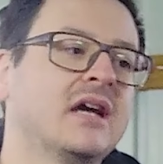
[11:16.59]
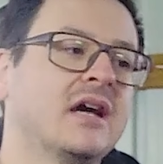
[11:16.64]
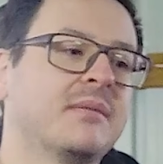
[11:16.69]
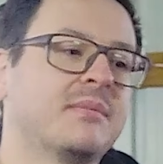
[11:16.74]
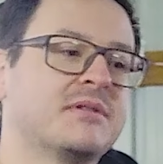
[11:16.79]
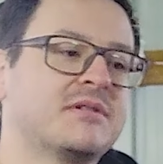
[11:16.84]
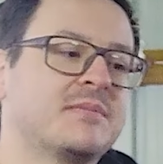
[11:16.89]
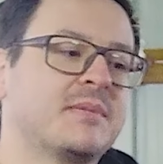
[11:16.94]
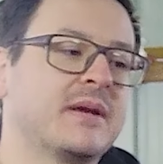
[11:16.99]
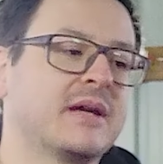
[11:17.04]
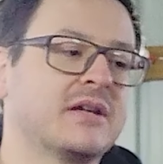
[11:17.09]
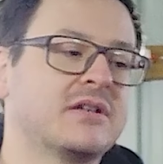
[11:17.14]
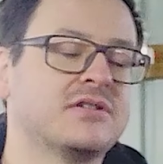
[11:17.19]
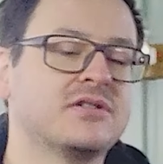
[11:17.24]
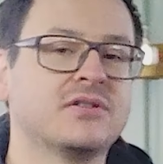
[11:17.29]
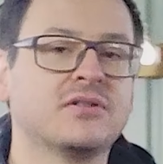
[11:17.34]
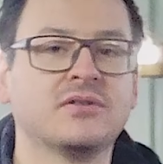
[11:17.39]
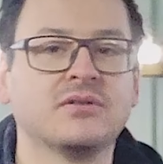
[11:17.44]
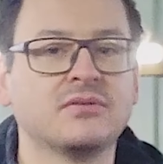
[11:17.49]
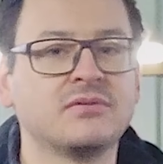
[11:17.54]
I've been speaking
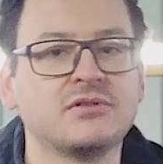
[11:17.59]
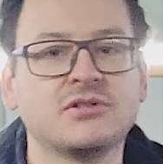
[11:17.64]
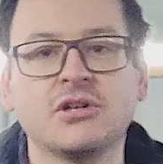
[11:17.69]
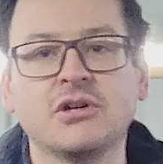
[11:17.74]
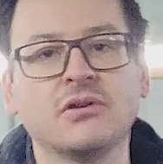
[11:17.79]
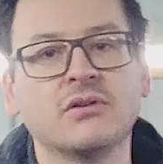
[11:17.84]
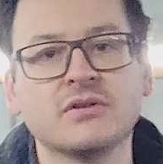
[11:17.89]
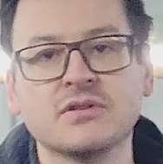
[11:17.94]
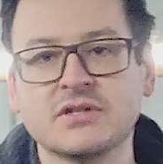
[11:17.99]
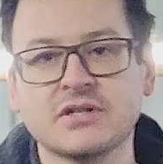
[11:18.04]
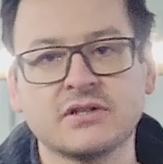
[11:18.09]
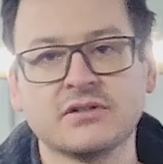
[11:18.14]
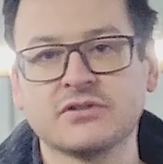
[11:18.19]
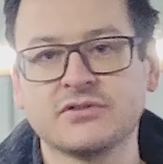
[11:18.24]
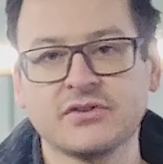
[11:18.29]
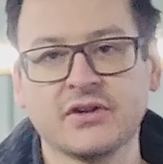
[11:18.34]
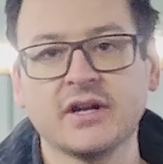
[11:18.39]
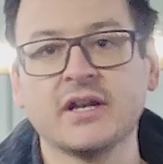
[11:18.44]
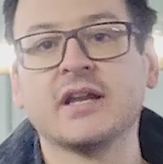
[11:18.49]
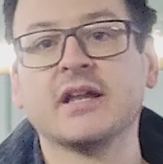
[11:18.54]
to tuners in
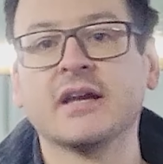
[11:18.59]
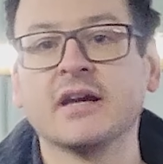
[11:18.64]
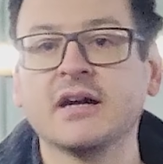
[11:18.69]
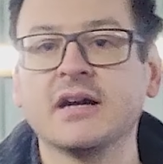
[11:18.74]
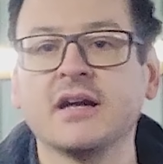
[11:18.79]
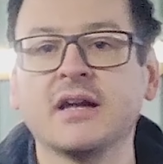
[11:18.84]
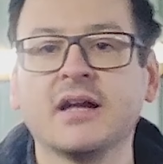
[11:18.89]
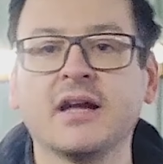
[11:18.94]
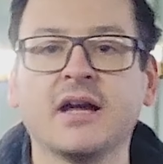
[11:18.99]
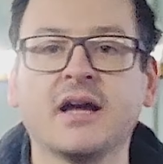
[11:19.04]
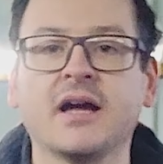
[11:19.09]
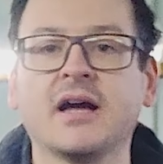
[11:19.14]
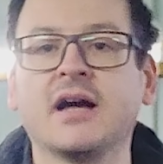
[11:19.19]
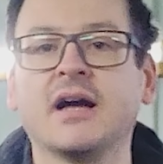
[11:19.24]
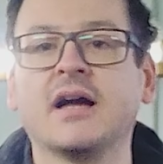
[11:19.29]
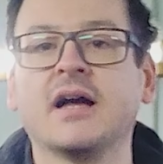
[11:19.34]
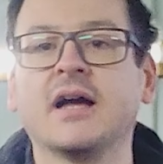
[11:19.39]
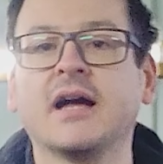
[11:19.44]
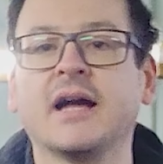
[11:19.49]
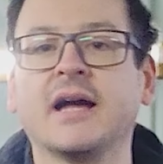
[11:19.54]
Australia,
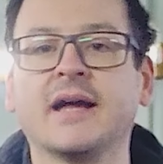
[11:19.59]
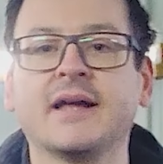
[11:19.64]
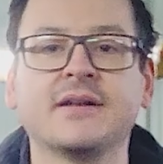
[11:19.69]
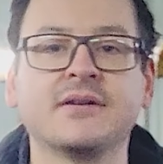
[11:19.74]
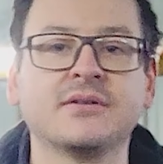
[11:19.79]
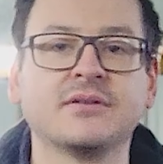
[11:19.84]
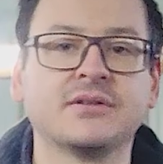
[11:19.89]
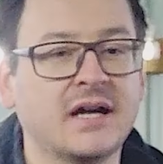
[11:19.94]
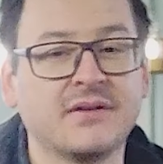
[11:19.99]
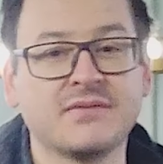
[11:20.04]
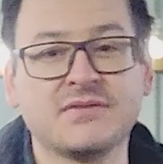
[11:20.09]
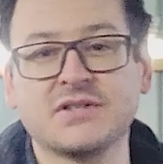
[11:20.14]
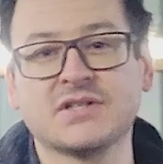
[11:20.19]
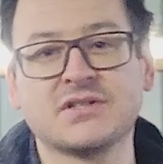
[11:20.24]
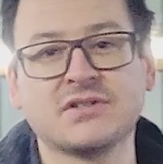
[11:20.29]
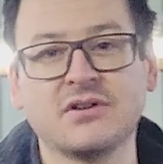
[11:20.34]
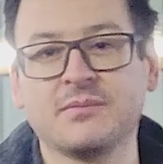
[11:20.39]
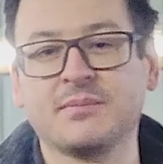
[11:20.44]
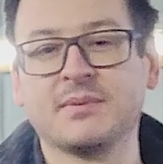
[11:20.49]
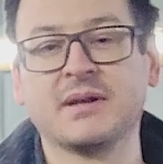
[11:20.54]
and I've
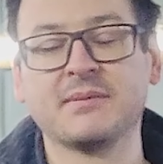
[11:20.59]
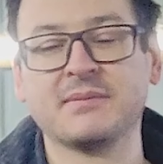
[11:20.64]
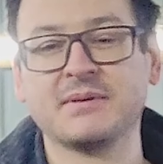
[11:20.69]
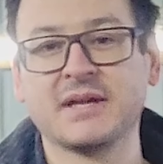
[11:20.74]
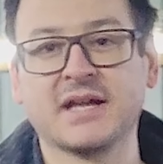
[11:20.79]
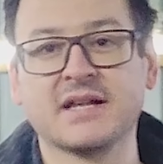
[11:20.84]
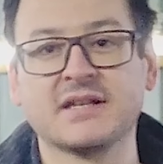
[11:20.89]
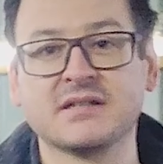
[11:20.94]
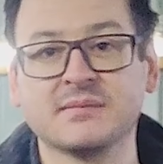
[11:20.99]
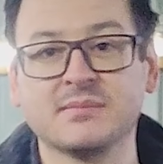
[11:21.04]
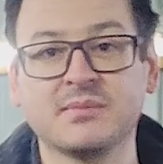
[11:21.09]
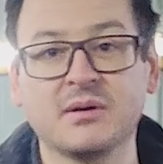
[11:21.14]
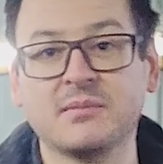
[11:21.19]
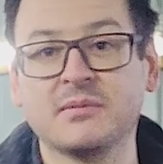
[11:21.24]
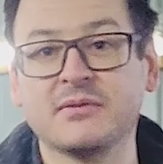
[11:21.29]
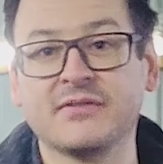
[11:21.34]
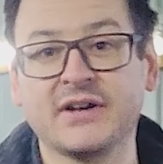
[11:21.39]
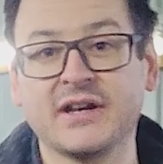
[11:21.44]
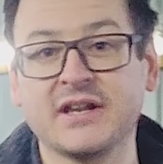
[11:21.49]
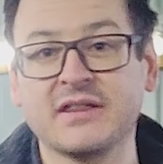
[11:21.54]
just not been able to get to the
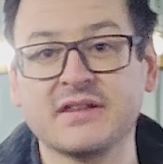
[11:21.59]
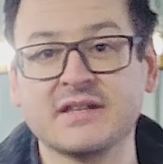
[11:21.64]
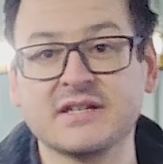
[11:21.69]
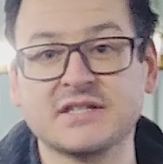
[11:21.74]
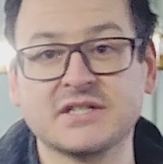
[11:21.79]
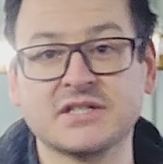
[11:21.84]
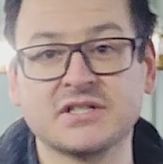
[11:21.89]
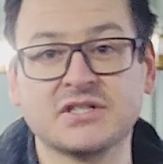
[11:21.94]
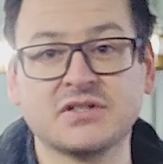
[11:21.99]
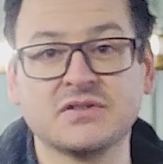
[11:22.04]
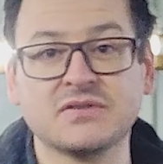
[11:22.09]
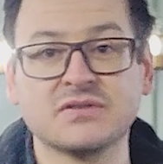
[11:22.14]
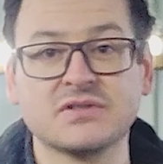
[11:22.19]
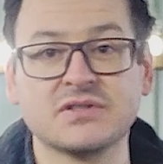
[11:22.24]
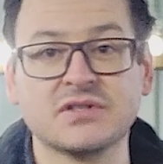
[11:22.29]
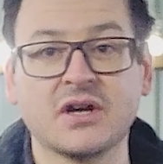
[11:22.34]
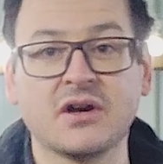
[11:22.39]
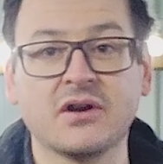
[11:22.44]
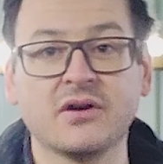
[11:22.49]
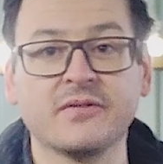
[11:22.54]
bottom of any of these issues.
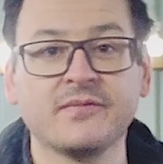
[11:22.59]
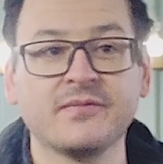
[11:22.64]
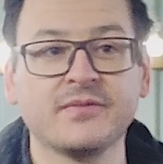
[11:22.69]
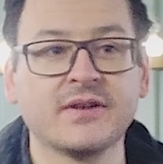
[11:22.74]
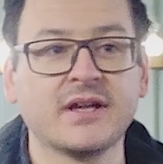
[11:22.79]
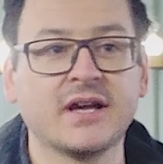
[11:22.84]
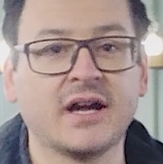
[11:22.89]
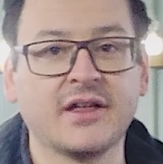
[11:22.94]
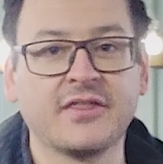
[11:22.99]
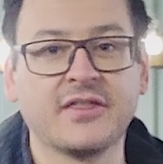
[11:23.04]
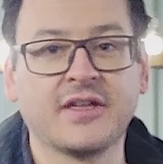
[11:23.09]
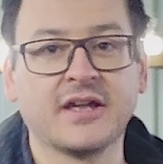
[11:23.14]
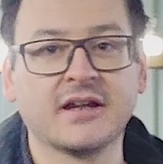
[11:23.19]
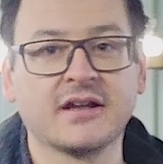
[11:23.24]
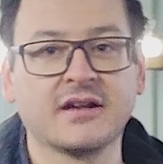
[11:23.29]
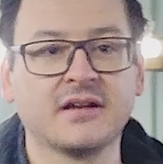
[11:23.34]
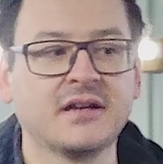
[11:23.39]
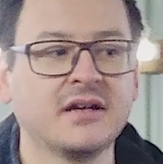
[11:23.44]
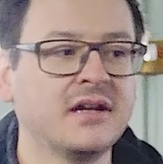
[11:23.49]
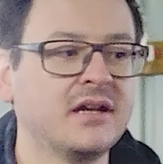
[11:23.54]
So I
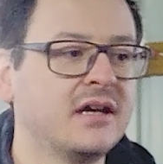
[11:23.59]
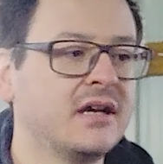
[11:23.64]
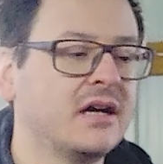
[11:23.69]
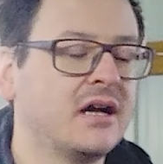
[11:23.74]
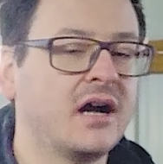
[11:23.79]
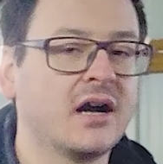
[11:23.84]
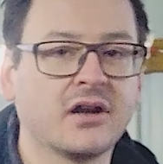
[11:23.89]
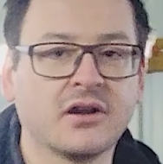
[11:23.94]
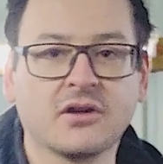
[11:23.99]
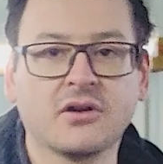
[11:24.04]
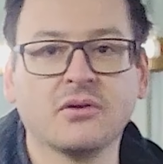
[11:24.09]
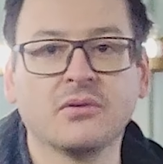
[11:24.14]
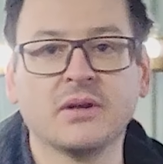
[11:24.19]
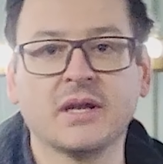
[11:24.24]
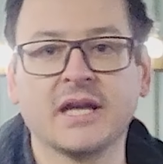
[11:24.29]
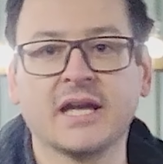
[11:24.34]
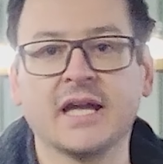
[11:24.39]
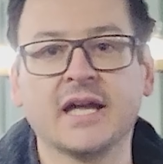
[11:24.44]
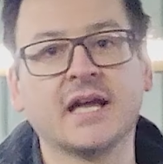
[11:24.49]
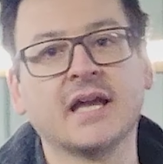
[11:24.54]
think I'm going to call
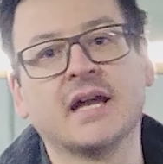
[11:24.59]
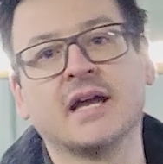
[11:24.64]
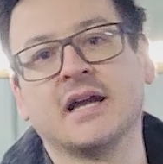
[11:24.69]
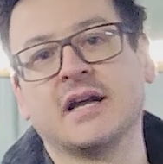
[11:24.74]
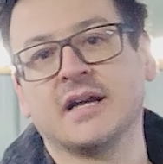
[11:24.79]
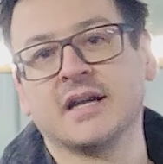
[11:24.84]
it here.